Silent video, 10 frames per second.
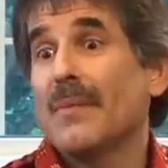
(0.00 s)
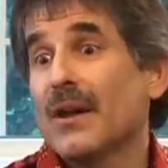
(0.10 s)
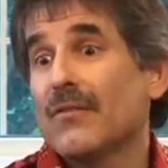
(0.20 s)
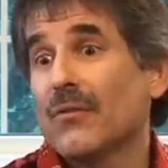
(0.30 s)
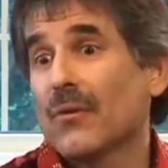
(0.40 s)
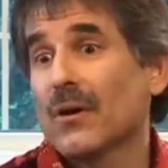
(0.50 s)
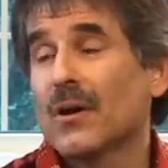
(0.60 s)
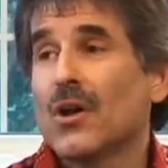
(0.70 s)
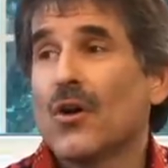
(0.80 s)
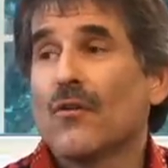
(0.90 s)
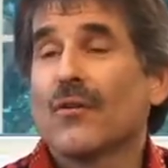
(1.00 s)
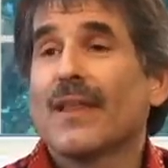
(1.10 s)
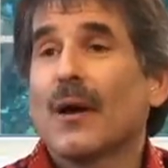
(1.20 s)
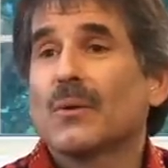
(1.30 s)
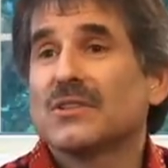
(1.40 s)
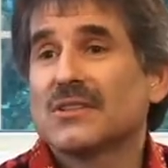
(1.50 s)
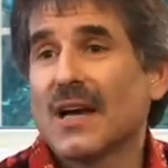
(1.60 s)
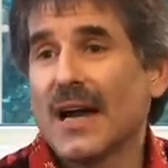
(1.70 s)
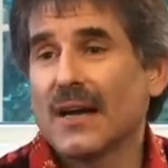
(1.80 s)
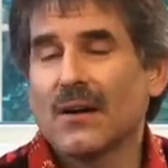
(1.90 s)
a metaphor for that which is
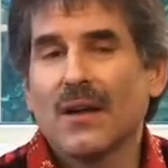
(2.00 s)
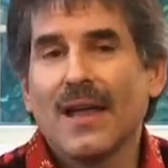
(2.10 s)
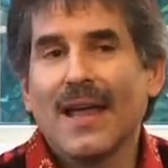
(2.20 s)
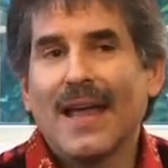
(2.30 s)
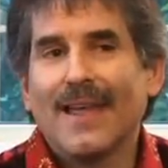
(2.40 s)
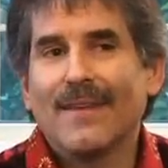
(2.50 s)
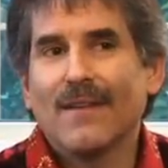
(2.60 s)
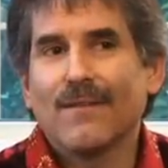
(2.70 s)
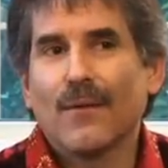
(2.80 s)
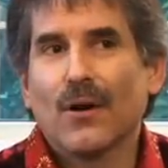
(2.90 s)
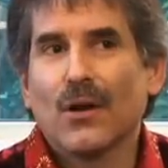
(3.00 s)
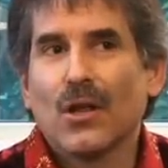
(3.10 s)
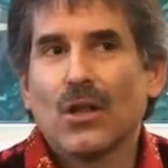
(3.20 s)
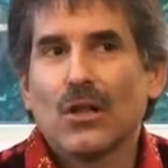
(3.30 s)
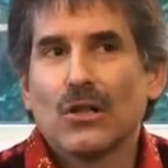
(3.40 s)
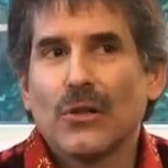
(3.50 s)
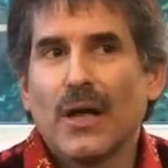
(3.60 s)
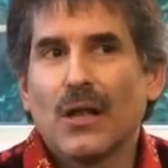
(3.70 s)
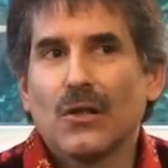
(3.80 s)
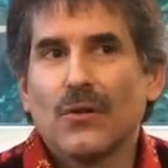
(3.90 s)
higher. And therefore,
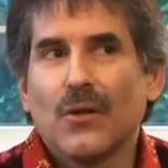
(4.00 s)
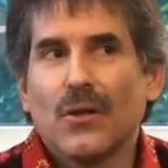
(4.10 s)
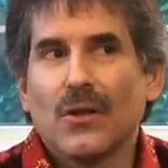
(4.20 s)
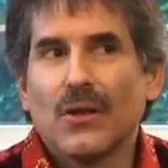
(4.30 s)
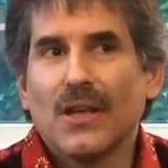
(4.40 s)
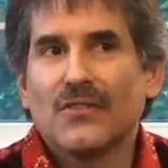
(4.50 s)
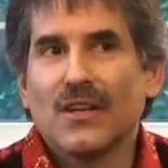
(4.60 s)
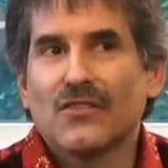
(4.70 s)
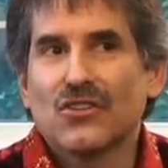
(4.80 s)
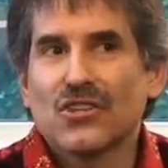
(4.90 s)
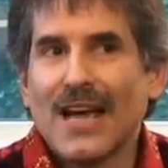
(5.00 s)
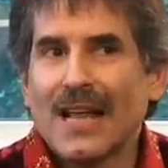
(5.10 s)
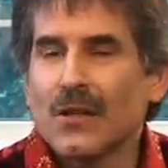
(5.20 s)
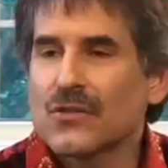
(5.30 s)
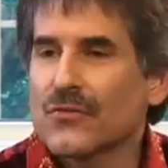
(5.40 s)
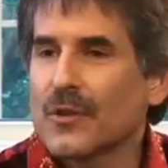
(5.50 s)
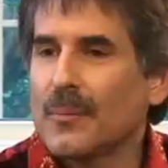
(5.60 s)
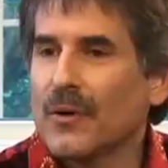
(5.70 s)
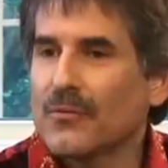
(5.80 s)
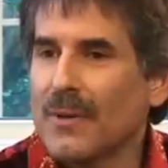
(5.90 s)
it's a challenge for the
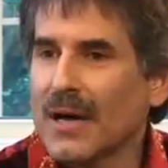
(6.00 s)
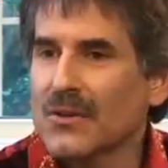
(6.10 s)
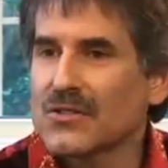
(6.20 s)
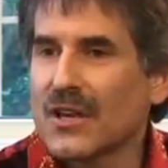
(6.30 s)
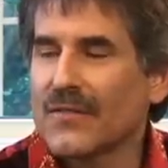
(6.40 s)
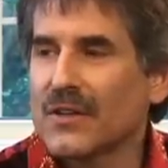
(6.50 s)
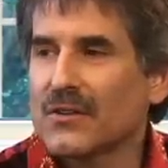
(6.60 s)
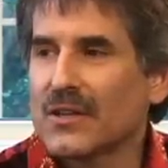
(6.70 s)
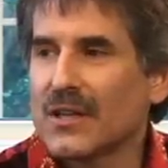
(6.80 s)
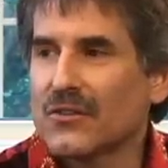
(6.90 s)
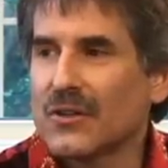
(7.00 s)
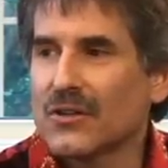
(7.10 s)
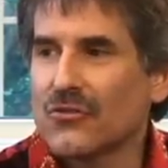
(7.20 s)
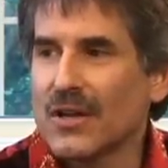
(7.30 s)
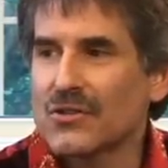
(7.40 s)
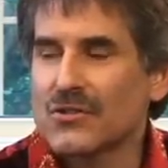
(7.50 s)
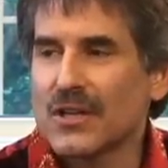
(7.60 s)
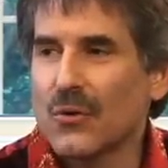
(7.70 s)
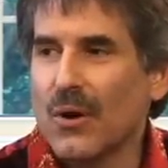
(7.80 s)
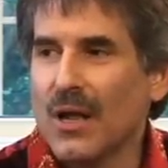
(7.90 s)
postmodern self that treasures
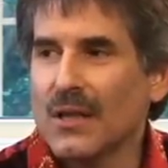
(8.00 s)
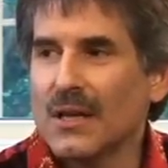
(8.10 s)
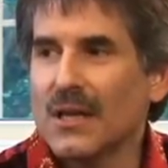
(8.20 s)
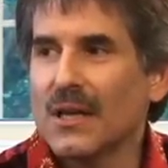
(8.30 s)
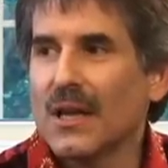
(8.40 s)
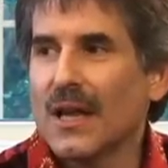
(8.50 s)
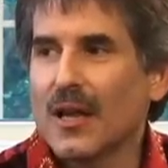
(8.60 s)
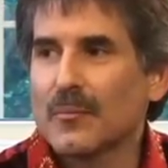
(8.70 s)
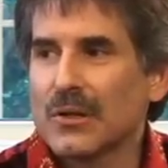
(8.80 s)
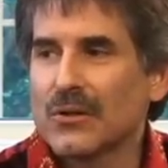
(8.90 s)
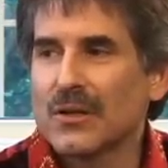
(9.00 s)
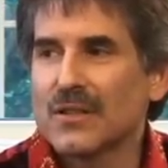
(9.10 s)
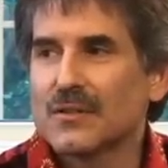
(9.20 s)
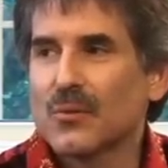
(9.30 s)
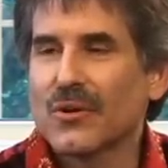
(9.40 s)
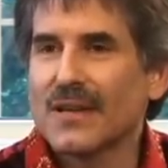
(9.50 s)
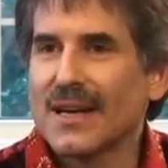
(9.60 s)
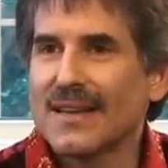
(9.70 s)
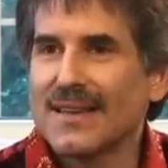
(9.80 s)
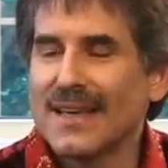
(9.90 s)
equality and pluralism more than
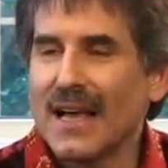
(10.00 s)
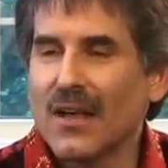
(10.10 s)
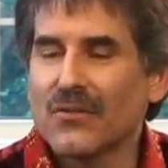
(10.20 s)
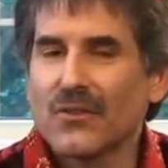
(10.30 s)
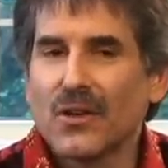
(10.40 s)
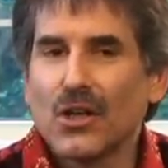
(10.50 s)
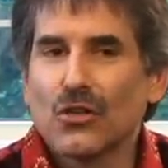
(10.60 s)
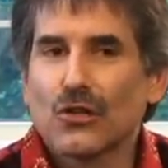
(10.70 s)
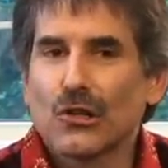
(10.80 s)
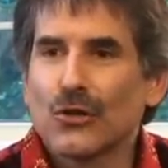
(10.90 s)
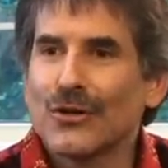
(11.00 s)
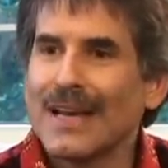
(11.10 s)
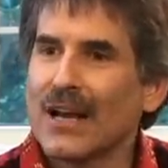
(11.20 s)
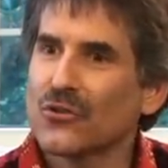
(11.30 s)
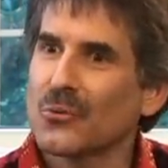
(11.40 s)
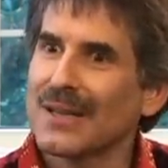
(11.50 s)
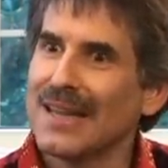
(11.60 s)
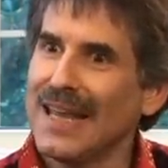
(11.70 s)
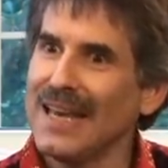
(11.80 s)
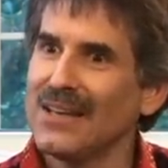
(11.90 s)
anything else, to learn how to
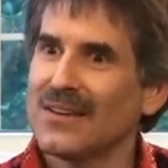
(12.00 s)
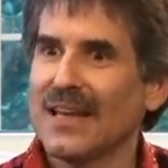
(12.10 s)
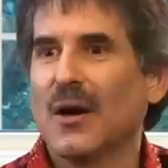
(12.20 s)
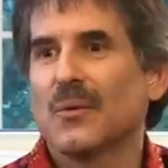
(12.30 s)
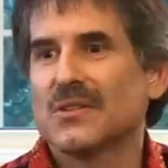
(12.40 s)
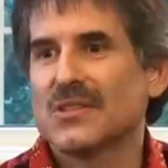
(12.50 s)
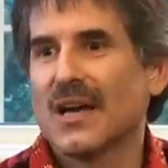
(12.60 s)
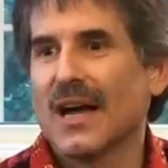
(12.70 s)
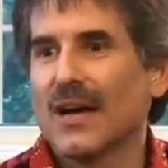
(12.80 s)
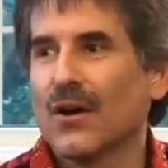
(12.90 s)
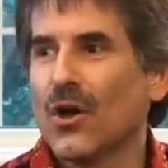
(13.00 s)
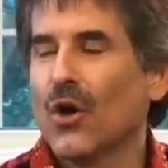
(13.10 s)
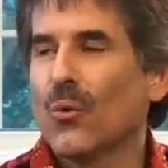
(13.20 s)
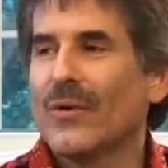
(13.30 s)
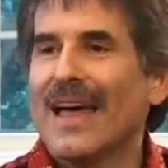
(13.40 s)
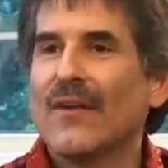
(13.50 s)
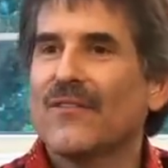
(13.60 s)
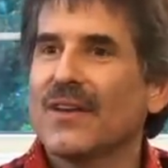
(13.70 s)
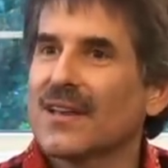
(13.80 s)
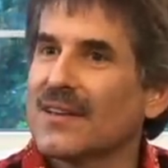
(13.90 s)
relate to that which is higher
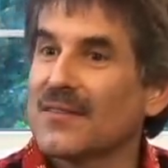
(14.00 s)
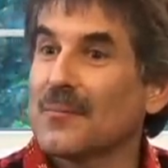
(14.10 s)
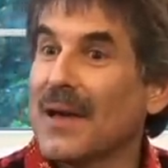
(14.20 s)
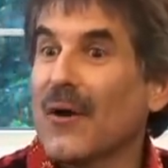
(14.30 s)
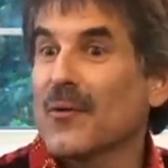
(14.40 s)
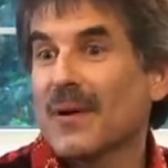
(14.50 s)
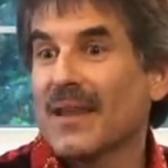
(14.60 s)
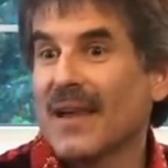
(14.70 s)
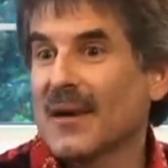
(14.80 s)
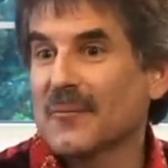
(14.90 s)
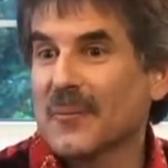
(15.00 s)
without feeling disempowered by that.